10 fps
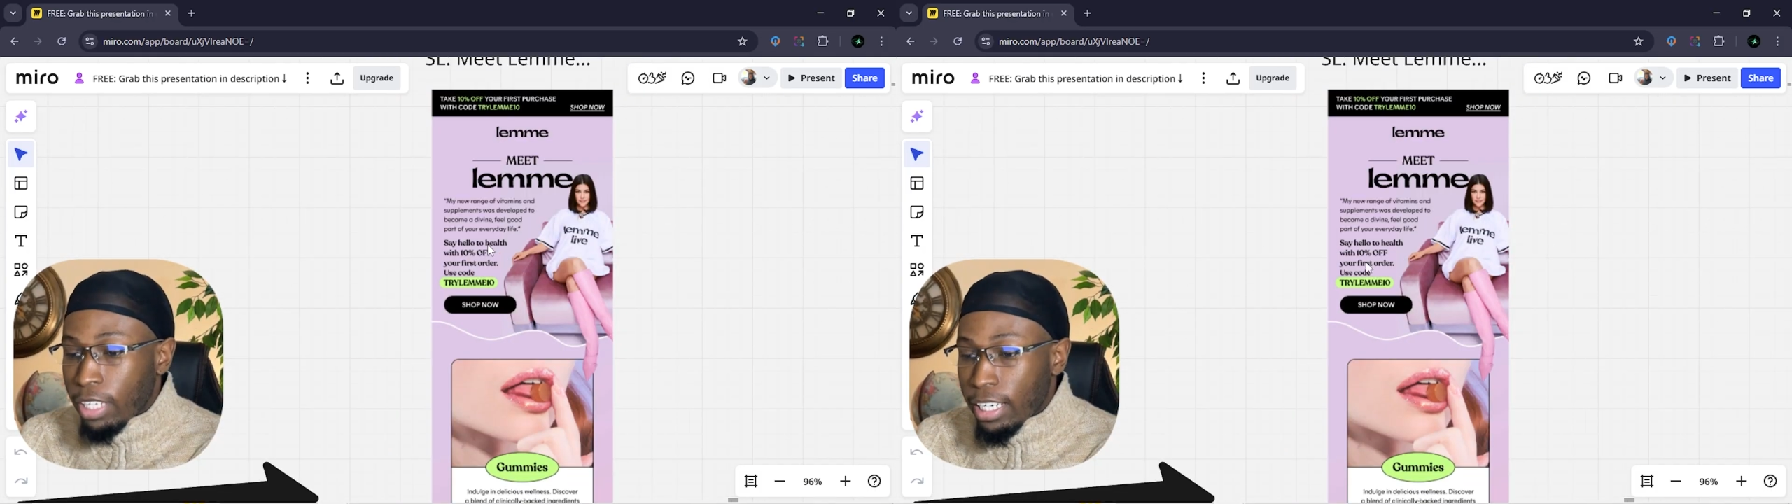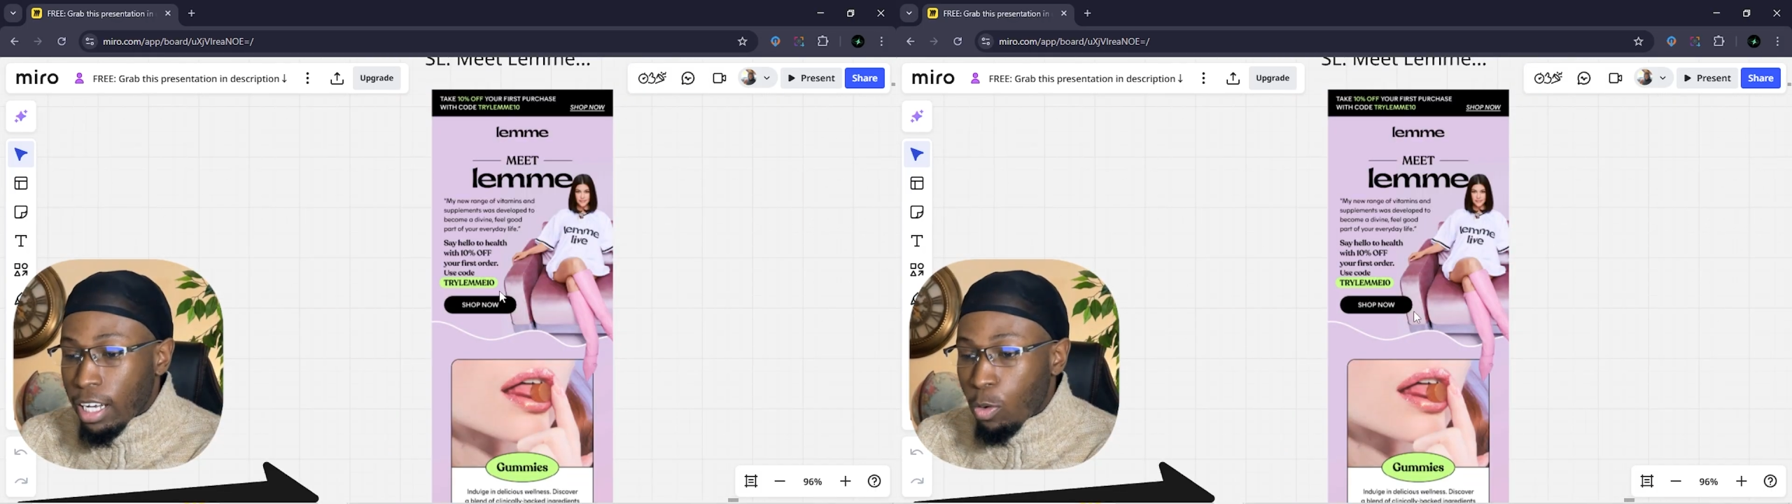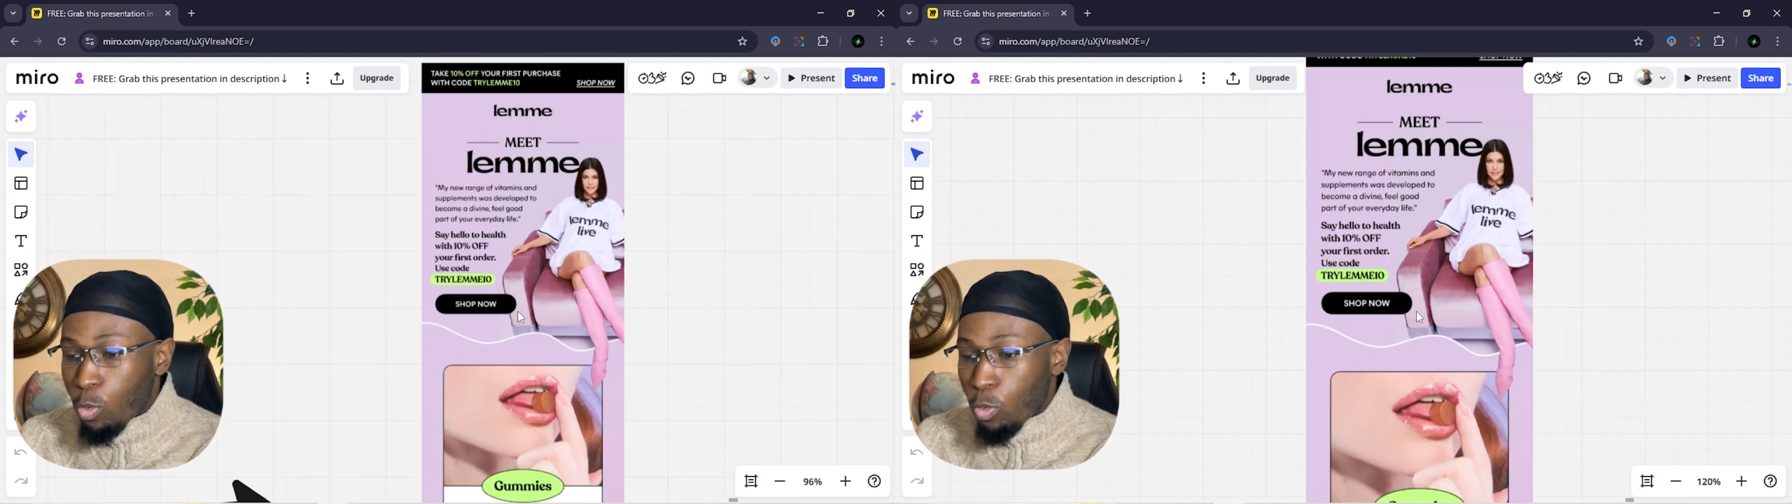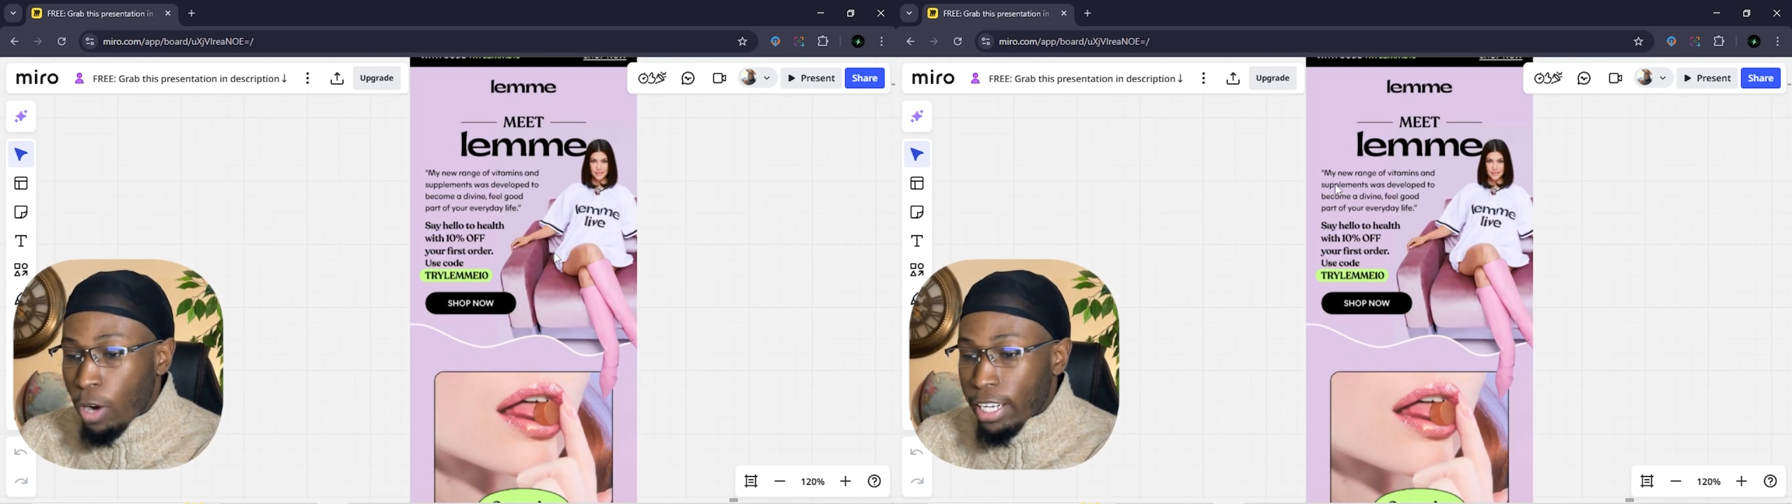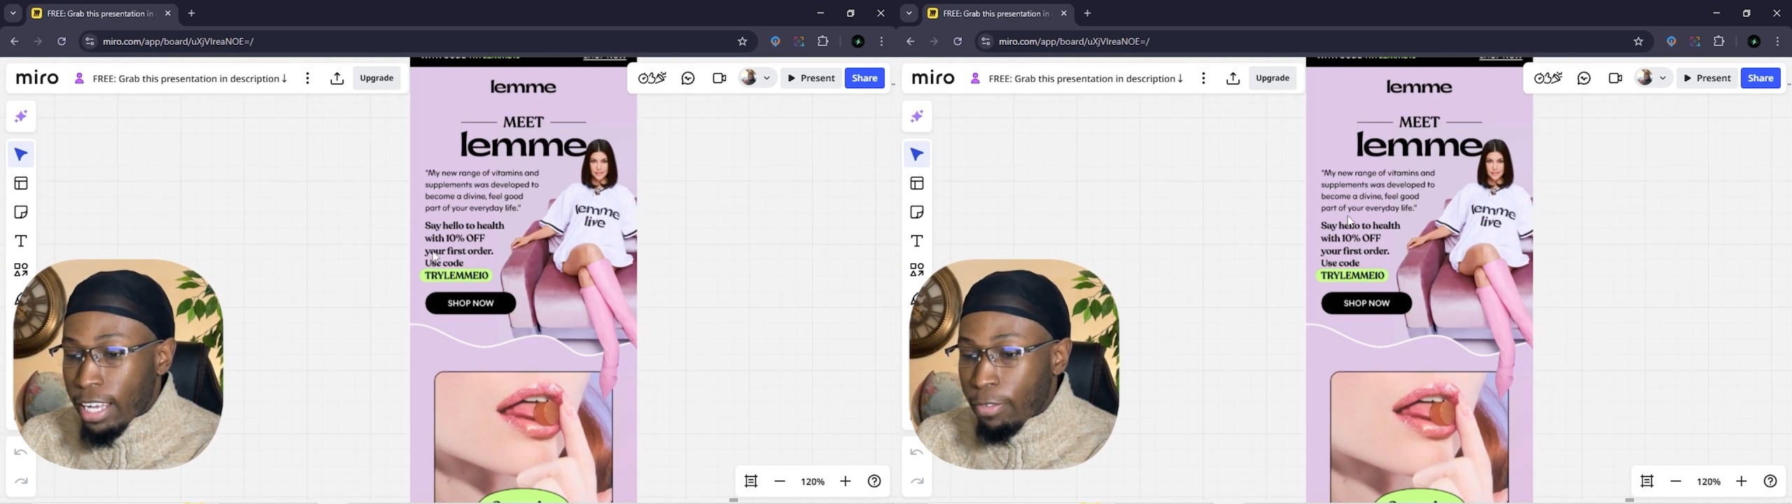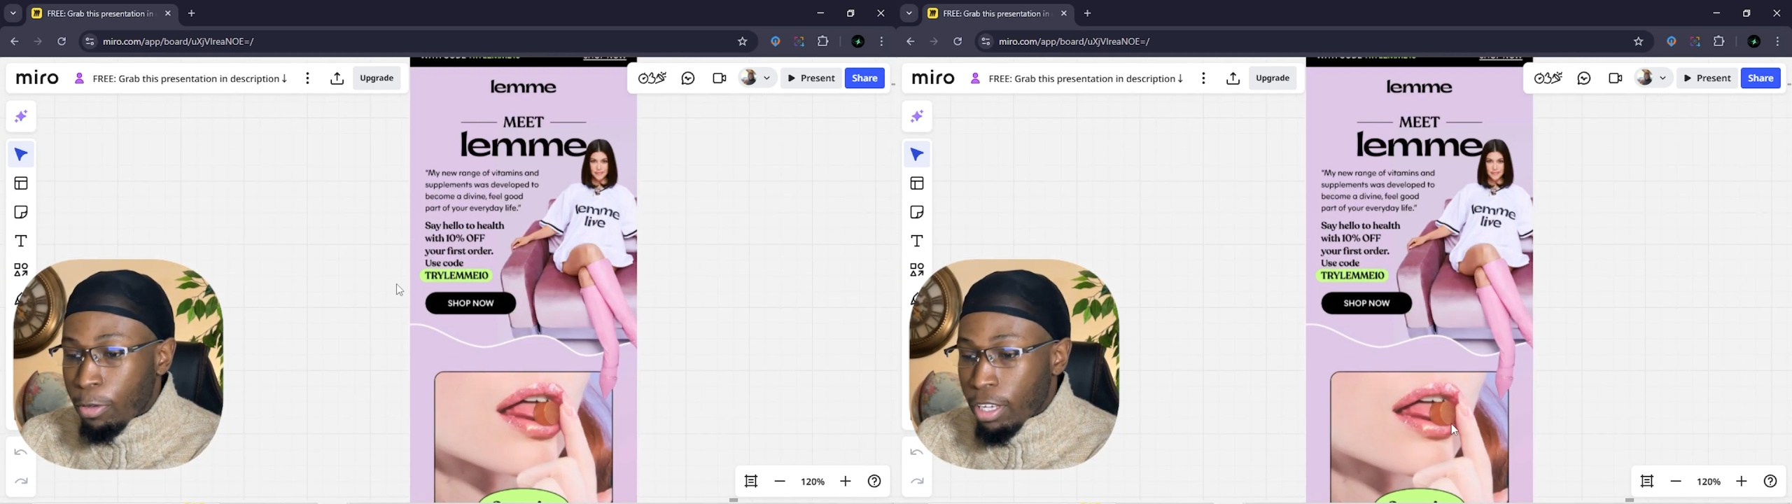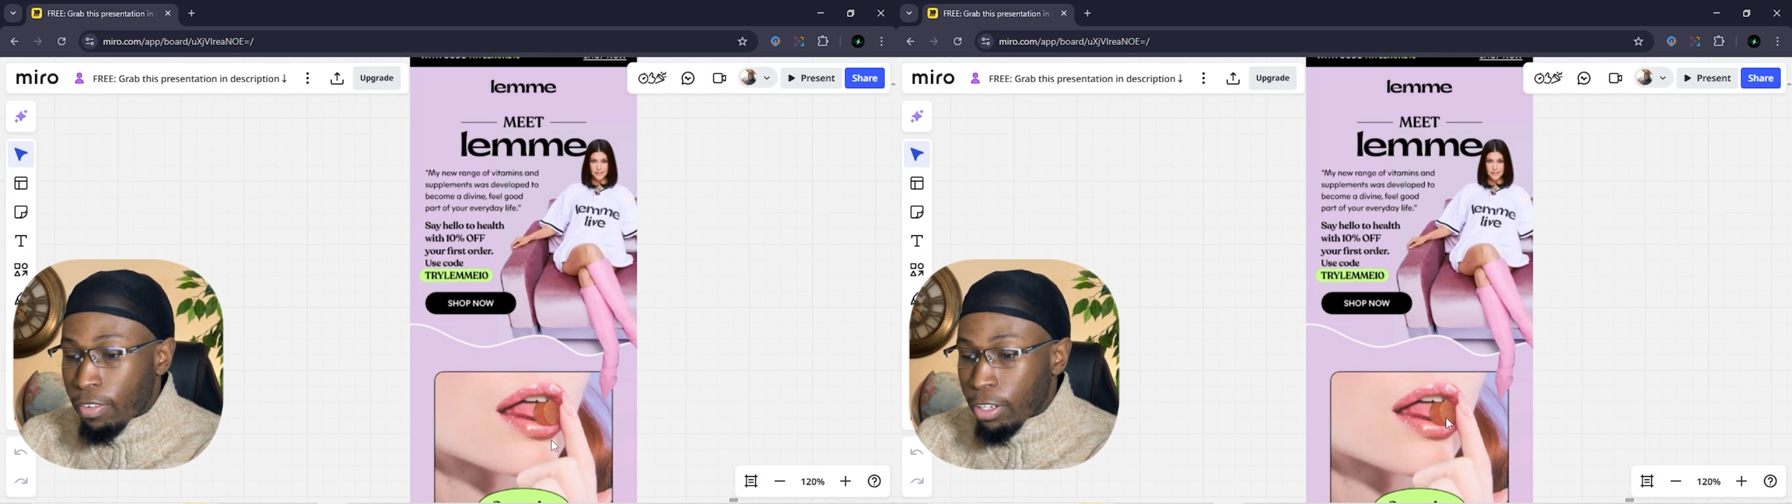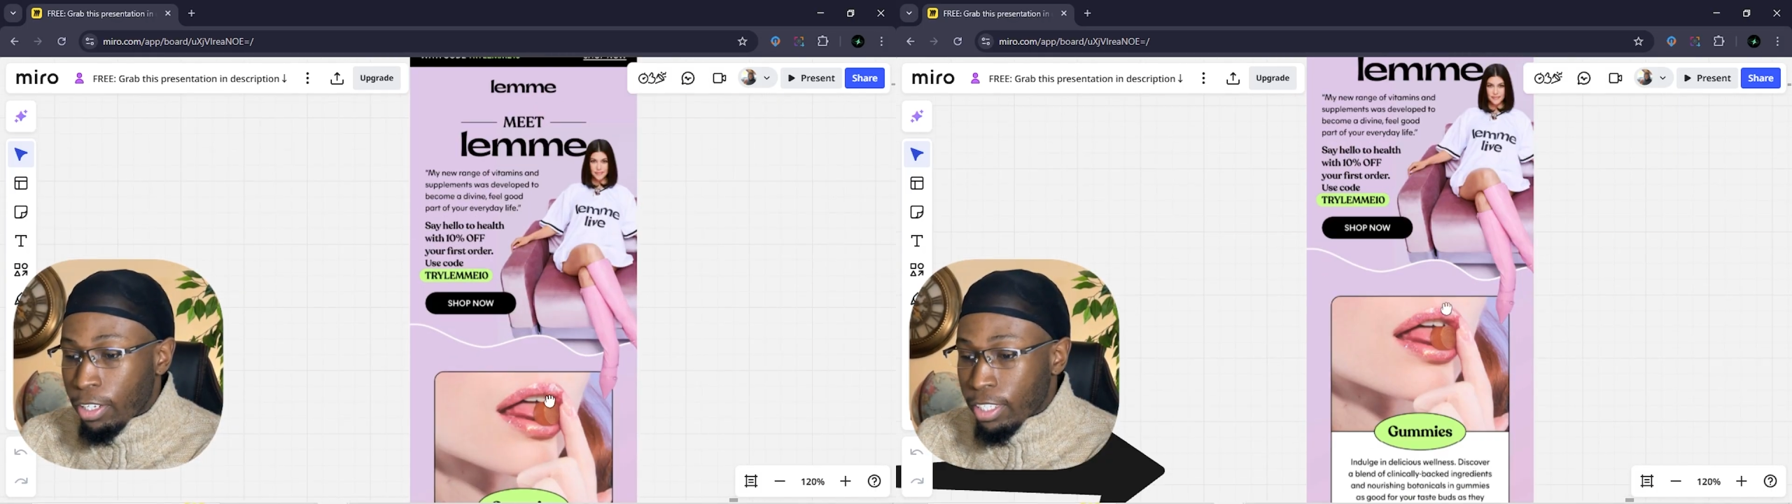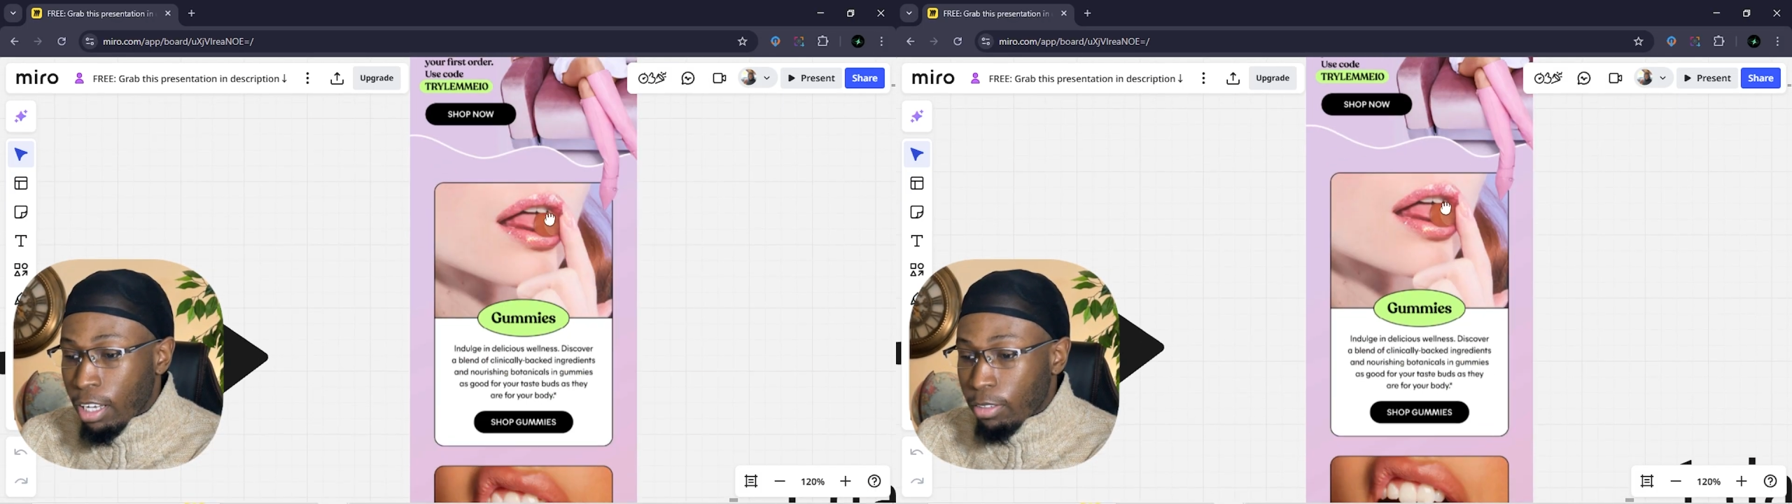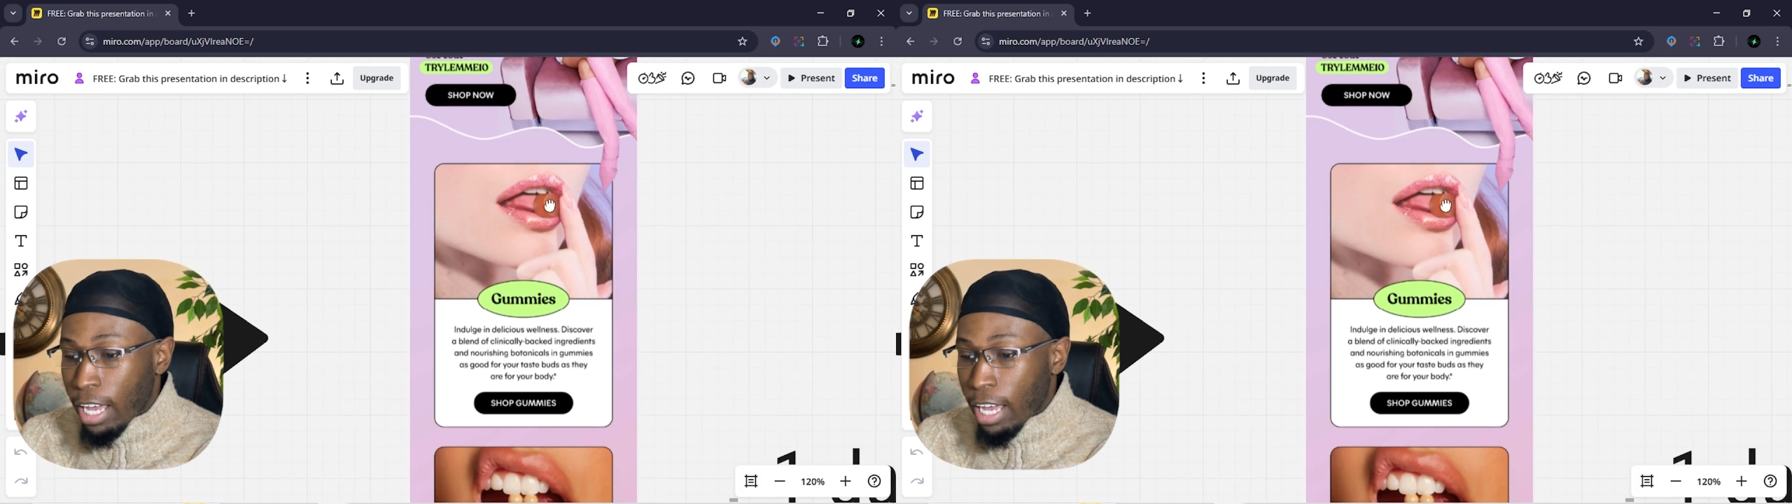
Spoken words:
And now right after giving the discount,